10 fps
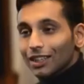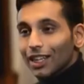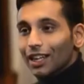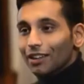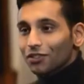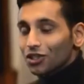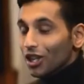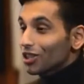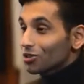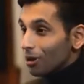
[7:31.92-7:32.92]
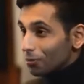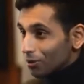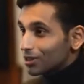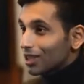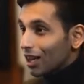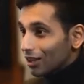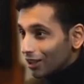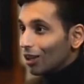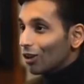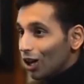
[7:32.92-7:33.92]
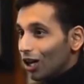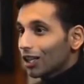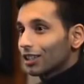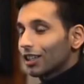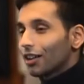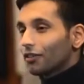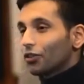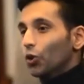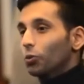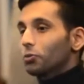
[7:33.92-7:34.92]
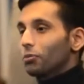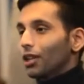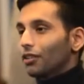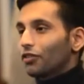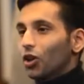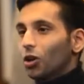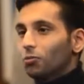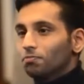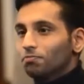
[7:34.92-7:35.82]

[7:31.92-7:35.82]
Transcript: They changed my personality a lot. They groomed me from